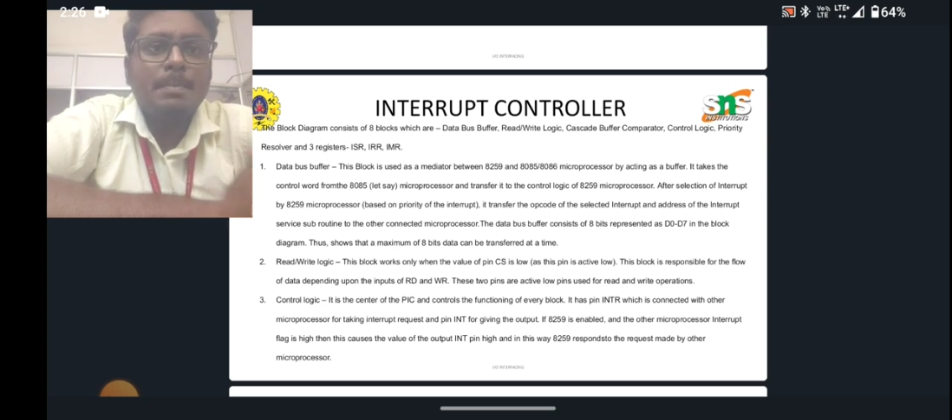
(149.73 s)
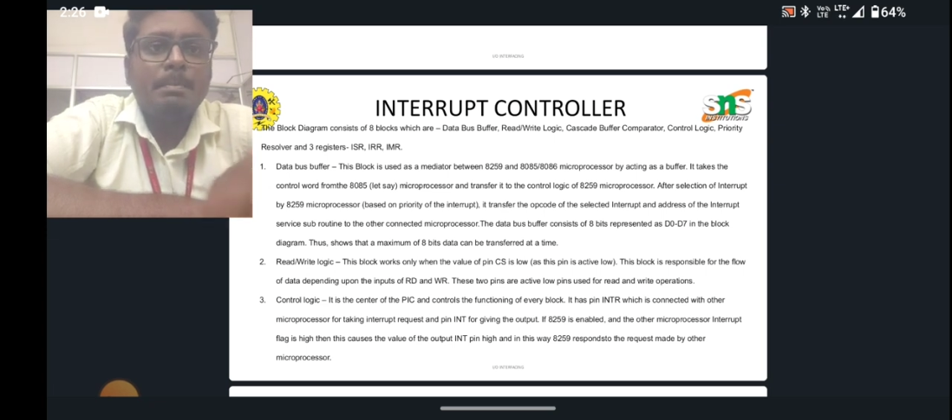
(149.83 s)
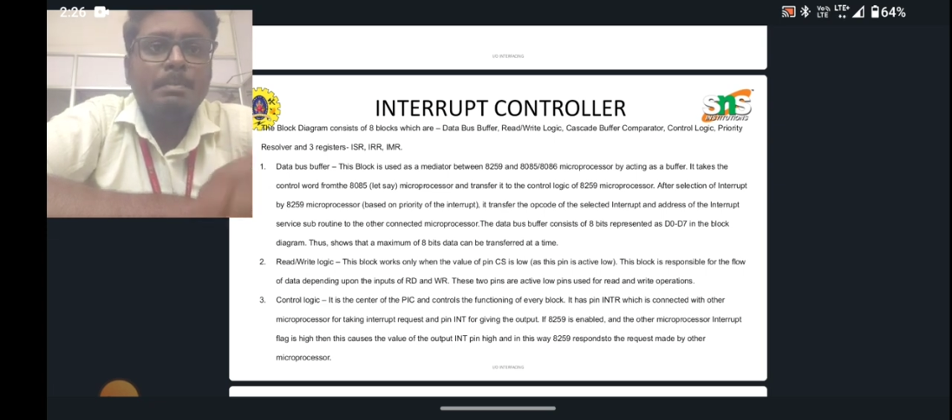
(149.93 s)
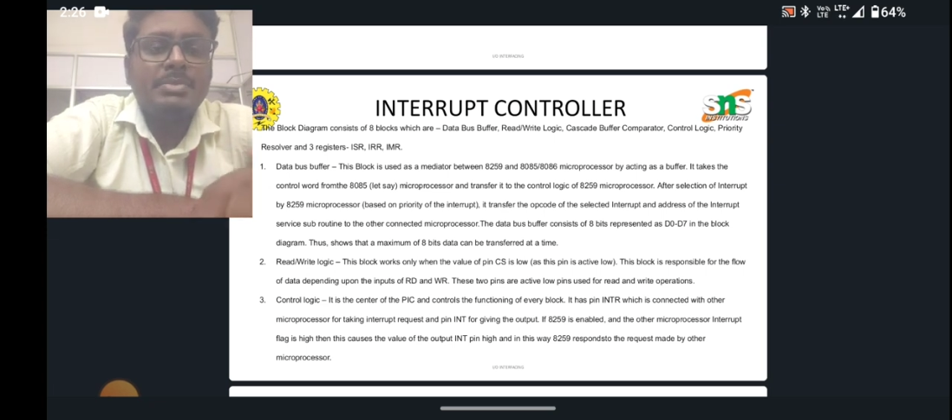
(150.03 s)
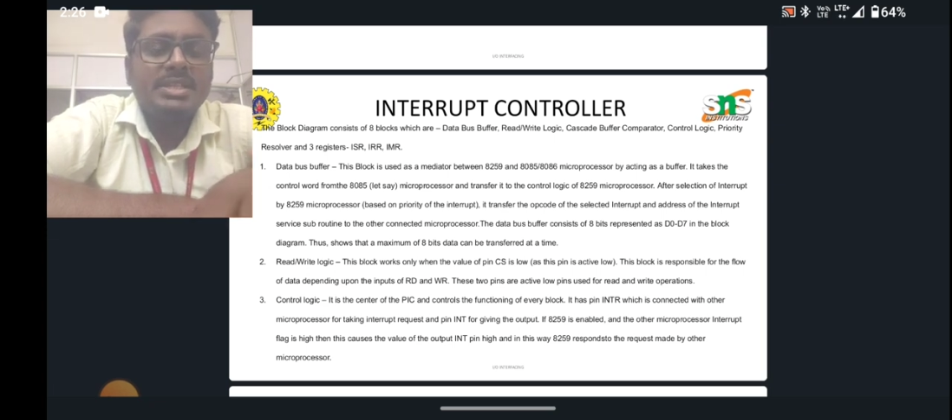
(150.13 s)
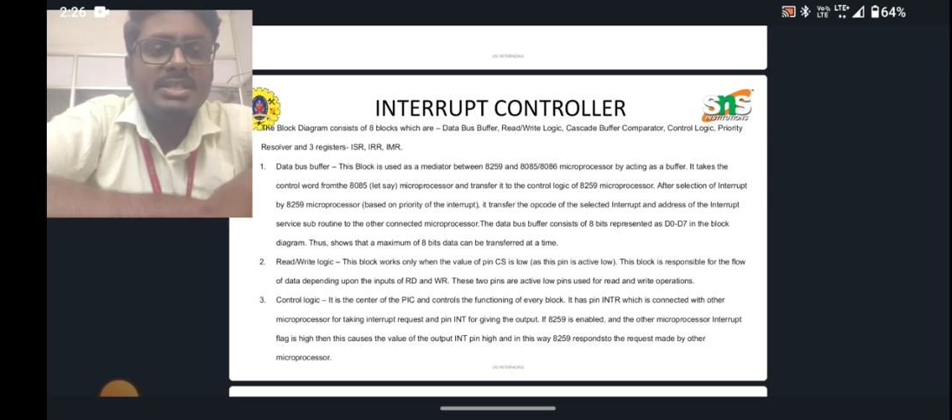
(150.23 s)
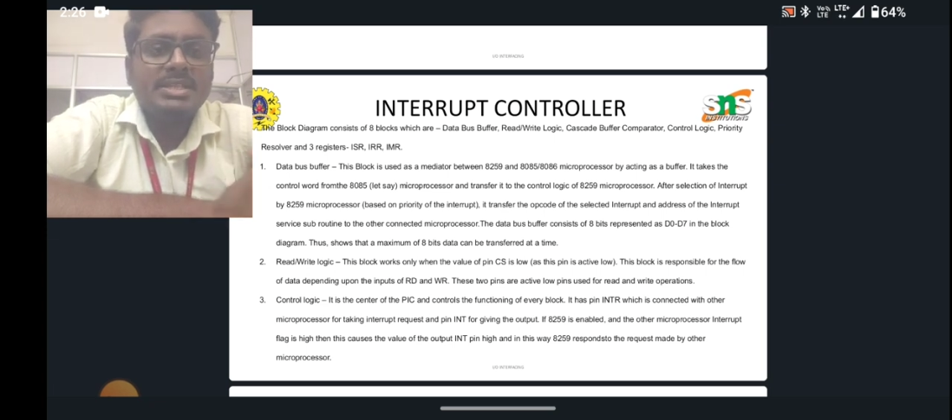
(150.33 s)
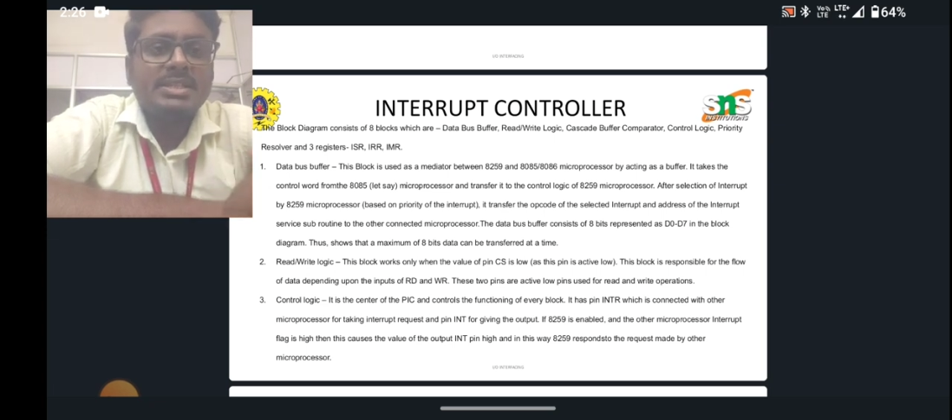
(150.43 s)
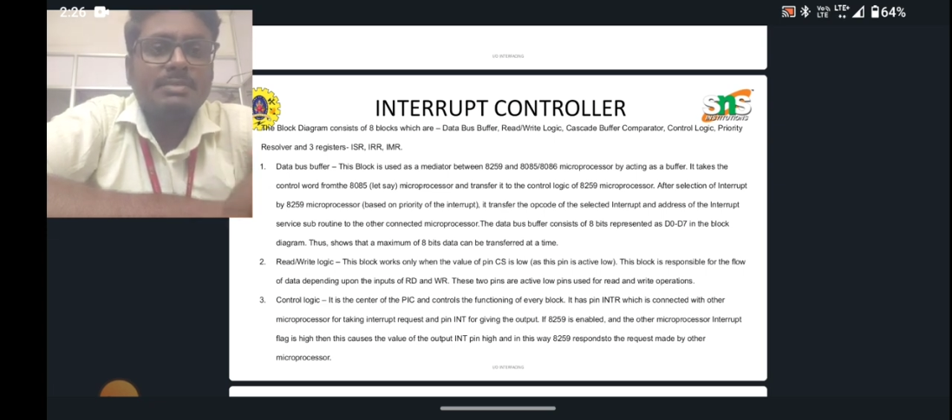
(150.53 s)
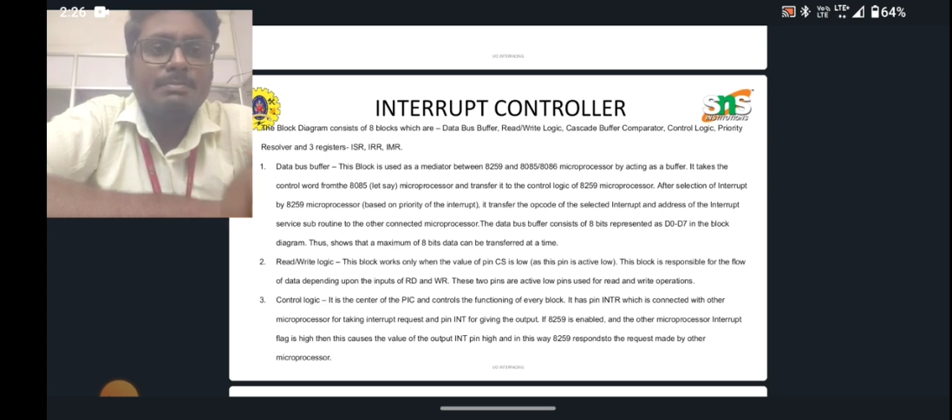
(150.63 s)
mediator
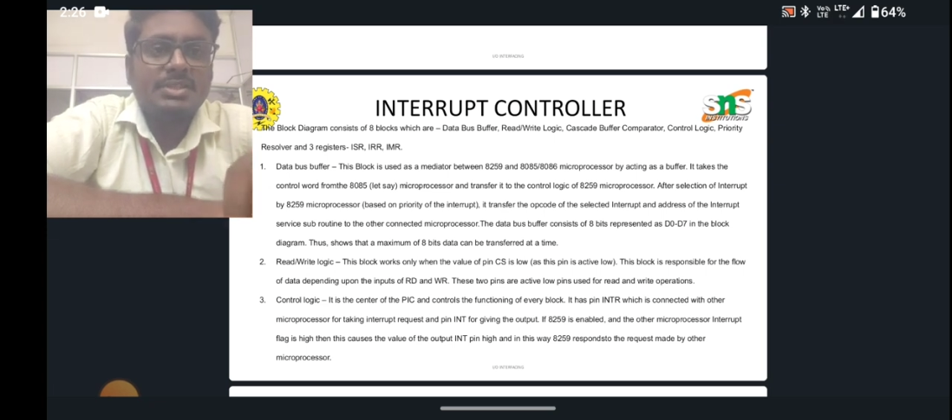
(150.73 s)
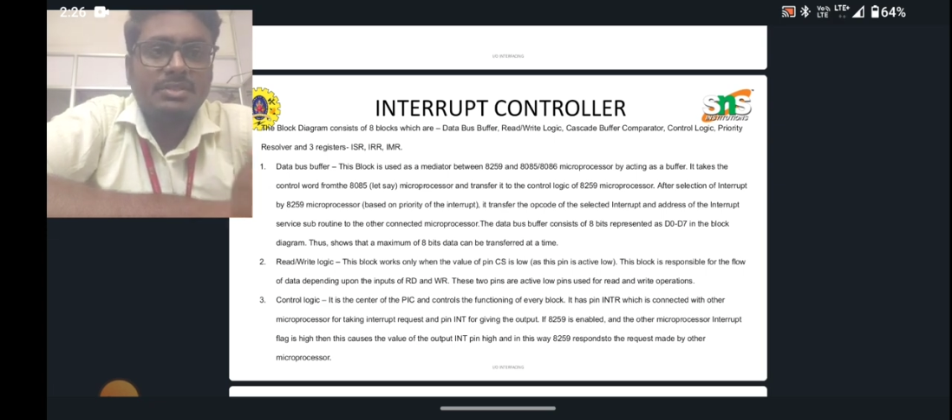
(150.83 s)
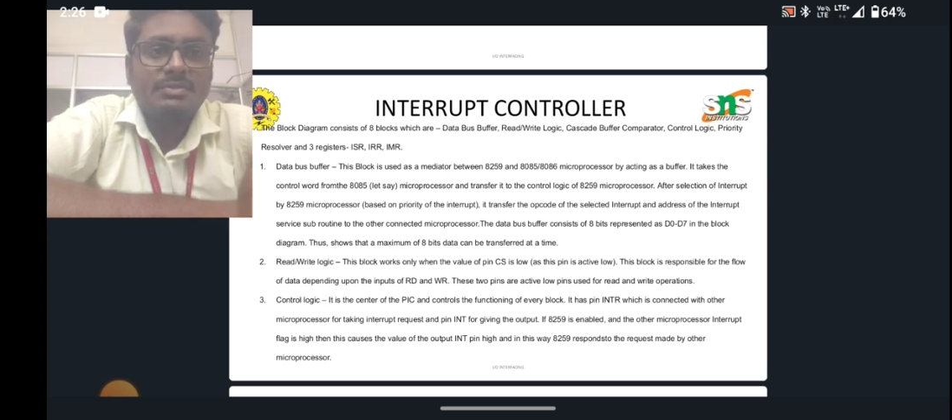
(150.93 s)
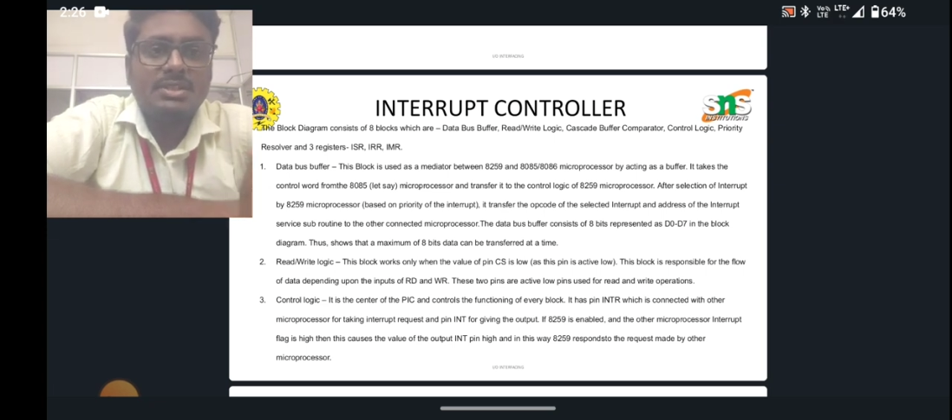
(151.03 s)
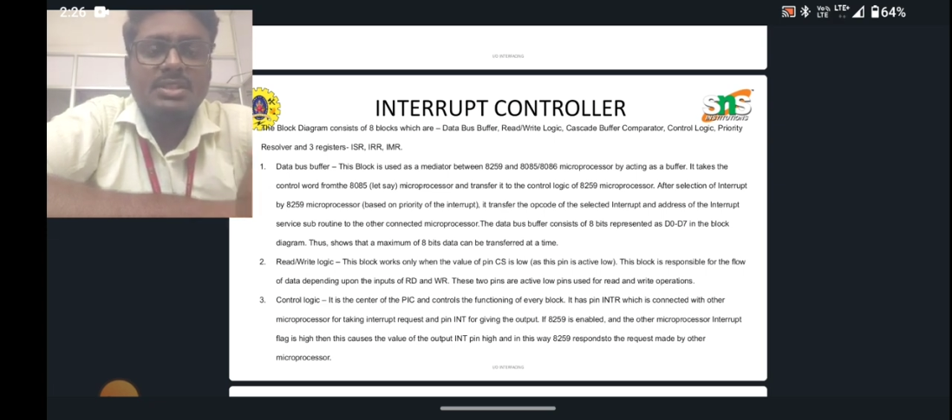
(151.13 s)
between the